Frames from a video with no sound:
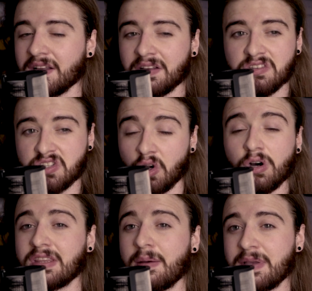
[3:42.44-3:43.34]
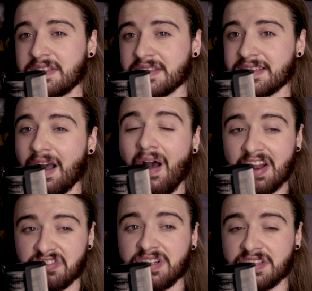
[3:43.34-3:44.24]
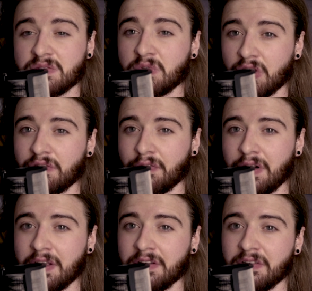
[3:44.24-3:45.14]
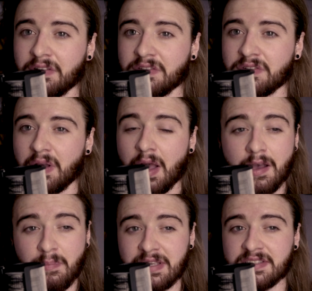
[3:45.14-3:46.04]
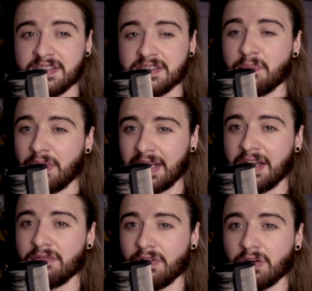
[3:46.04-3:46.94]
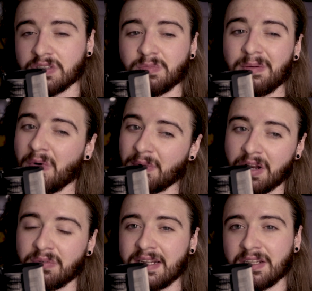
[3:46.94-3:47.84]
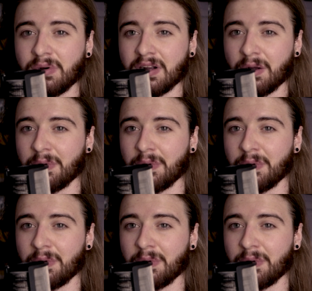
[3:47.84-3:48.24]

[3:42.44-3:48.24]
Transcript: sorted their business out, actually did some good free business, bringing in Volks, and went, well, we don't need Luongo.